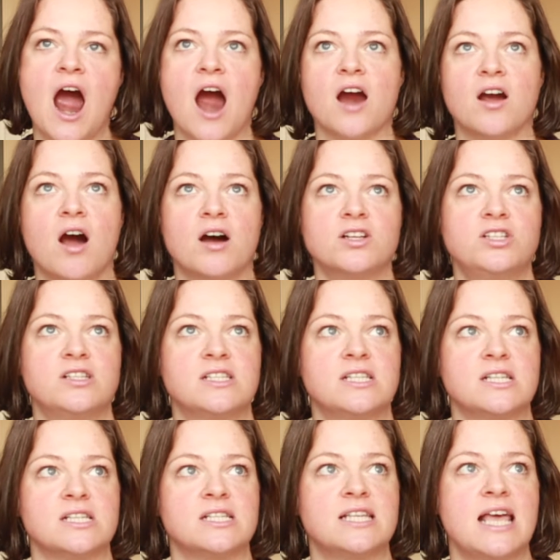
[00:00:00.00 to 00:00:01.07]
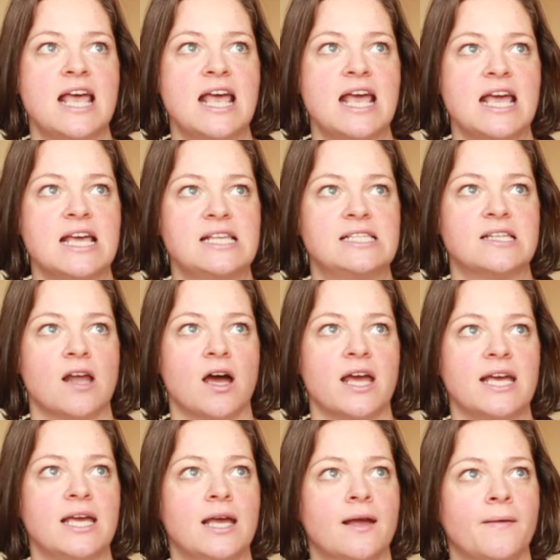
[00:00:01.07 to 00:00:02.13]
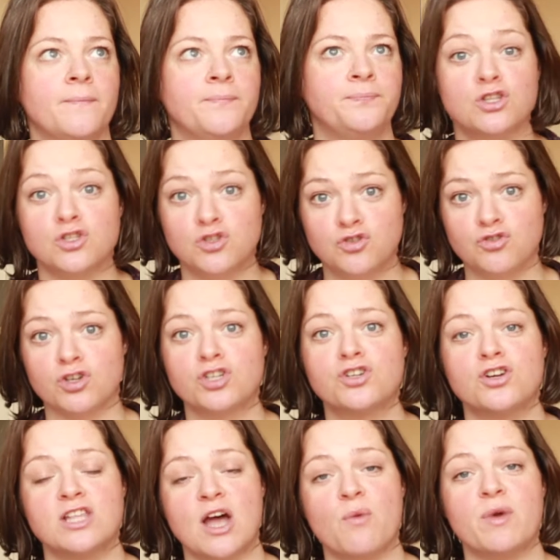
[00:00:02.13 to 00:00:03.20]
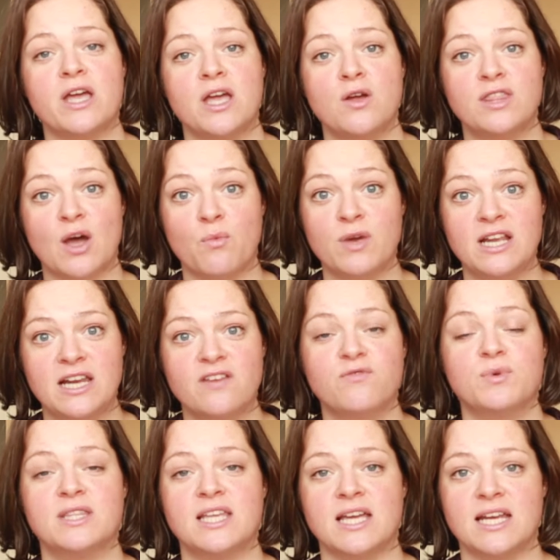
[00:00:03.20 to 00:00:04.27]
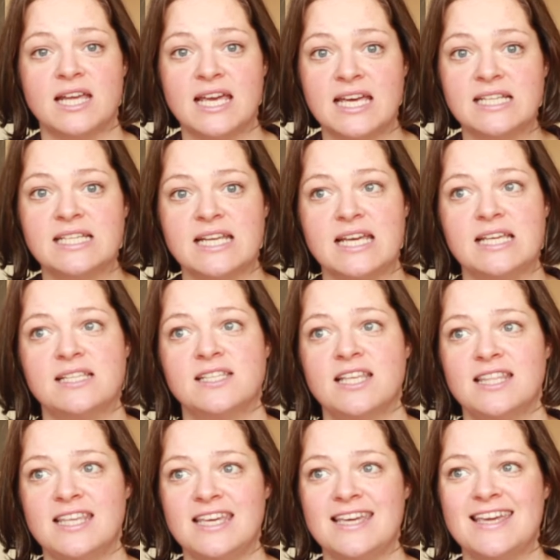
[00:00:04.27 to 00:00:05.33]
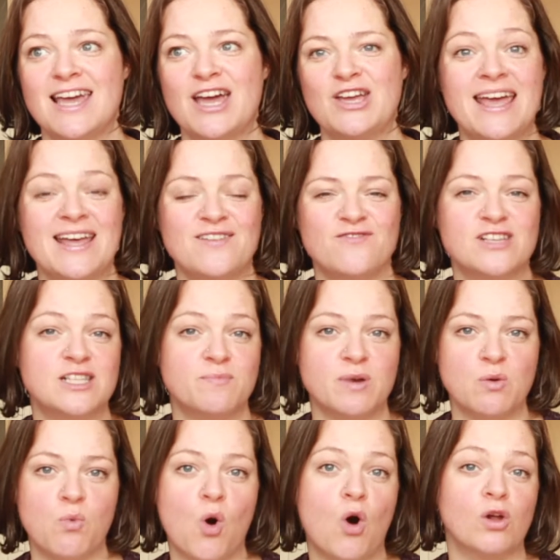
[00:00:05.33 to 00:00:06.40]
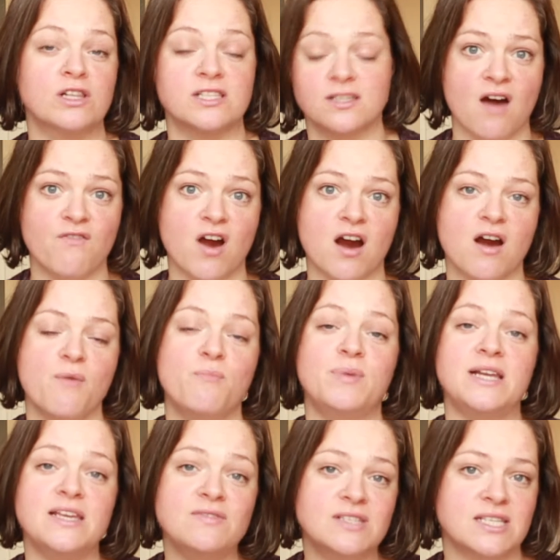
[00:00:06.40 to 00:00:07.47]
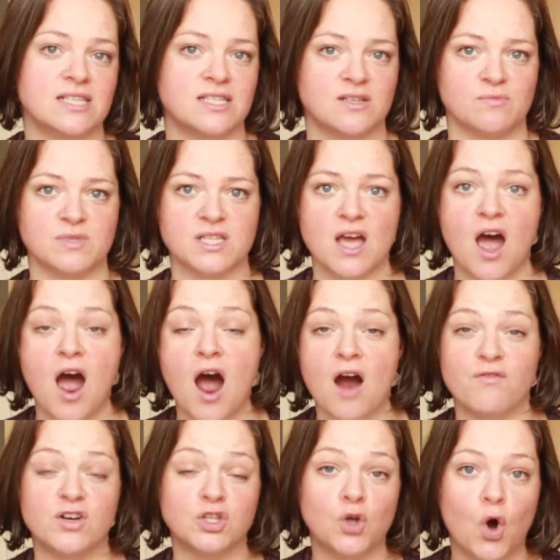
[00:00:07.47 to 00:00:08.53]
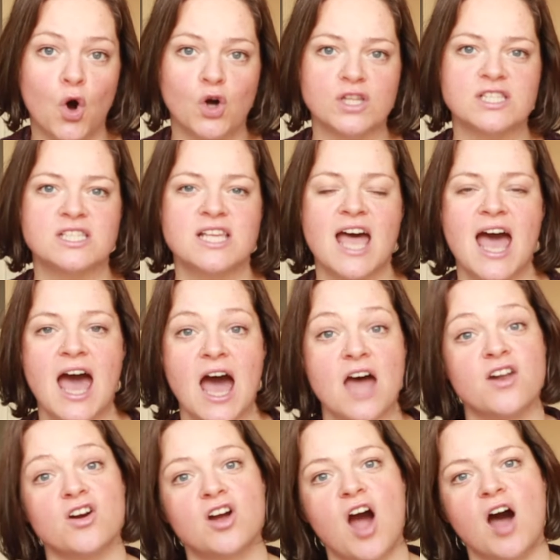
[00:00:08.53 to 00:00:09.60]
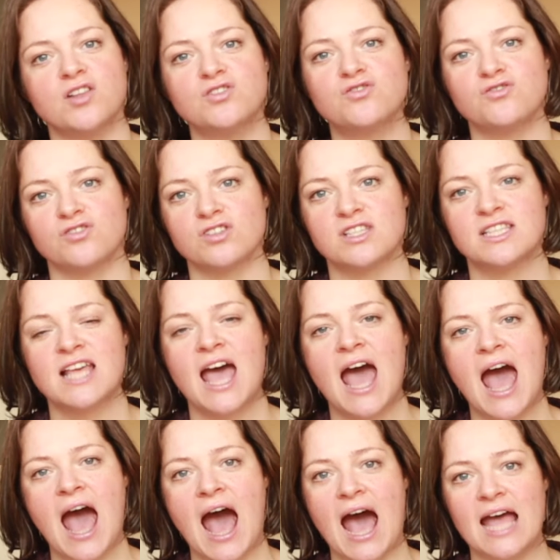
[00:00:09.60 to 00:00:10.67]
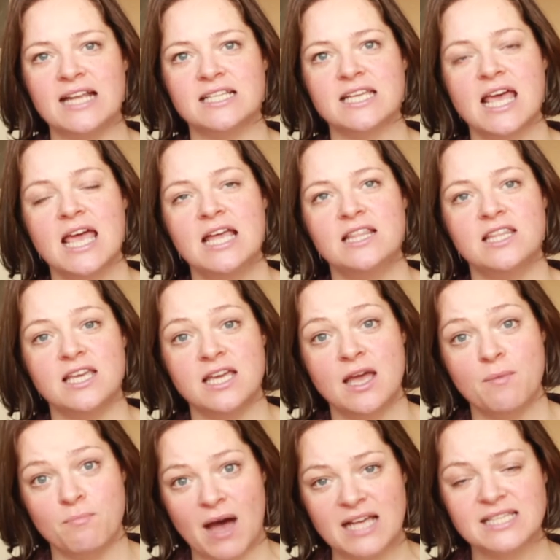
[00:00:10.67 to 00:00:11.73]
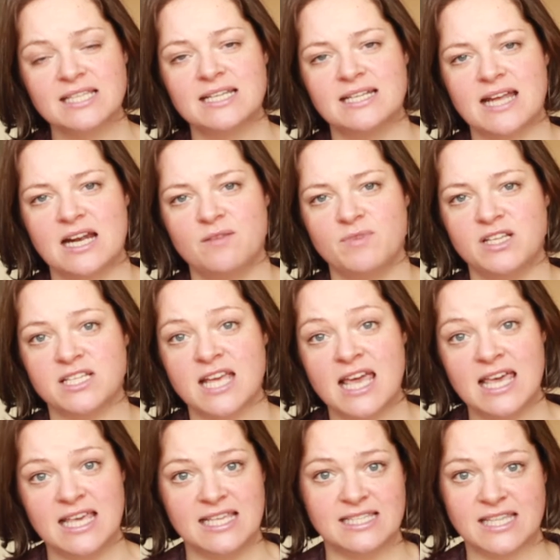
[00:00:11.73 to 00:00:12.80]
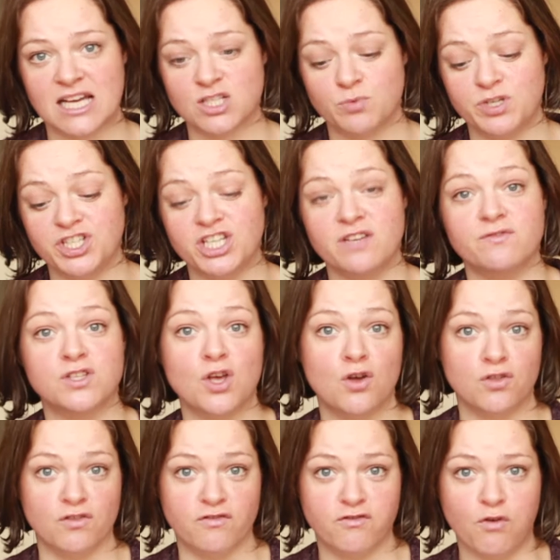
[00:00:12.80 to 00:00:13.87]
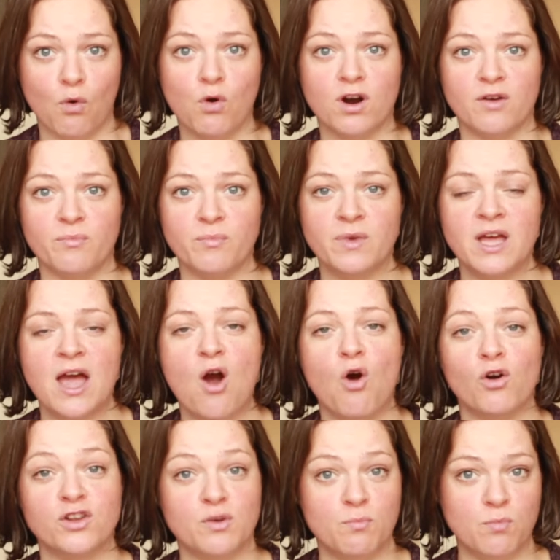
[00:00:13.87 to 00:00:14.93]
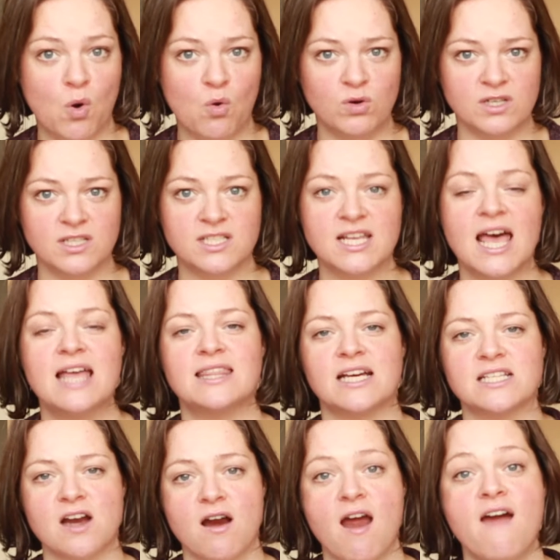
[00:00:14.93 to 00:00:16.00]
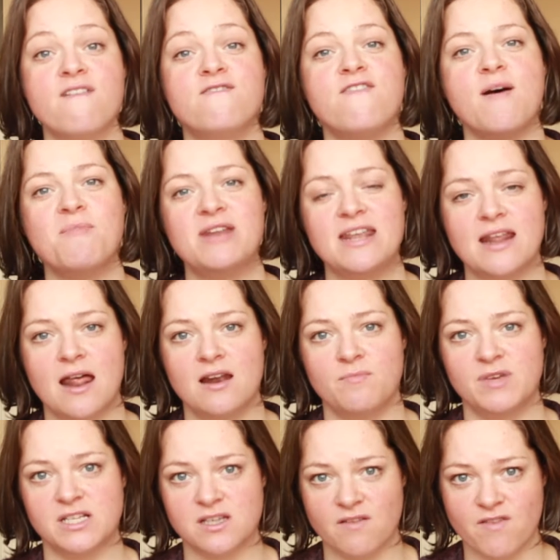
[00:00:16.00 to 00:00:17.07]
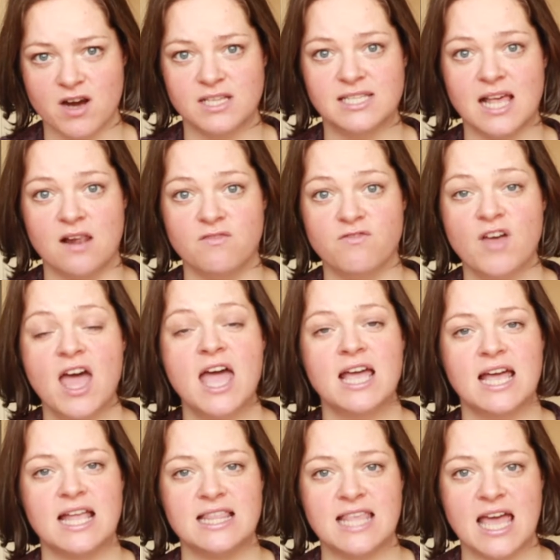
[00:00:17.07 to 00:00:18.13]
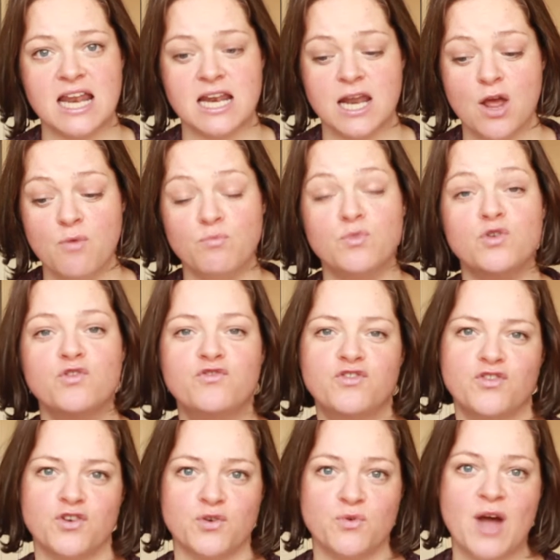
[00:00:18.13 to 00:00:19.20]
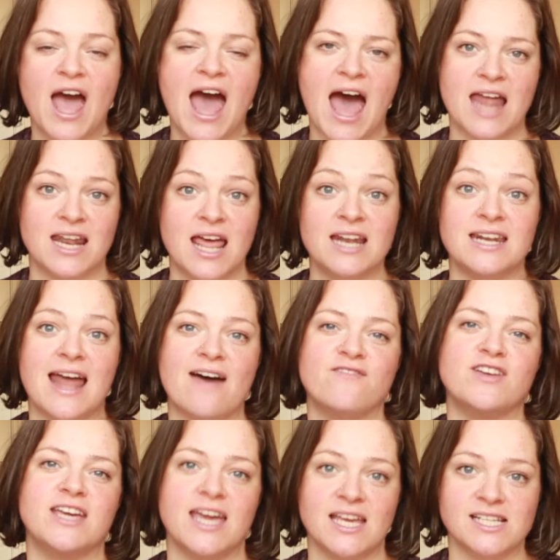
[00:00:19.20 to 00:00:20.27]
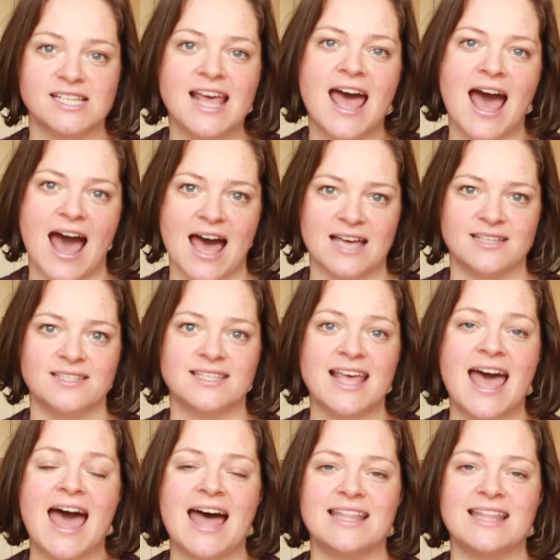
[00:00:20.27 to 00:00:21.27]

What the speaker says: Our consciousness is like the structure that we live within. It is the invisible walls of our belief systems, of our thoughts and our constructs. And the masculine element is that which gives the form or the mould that our feminine element of ourself can then move through and navigate as.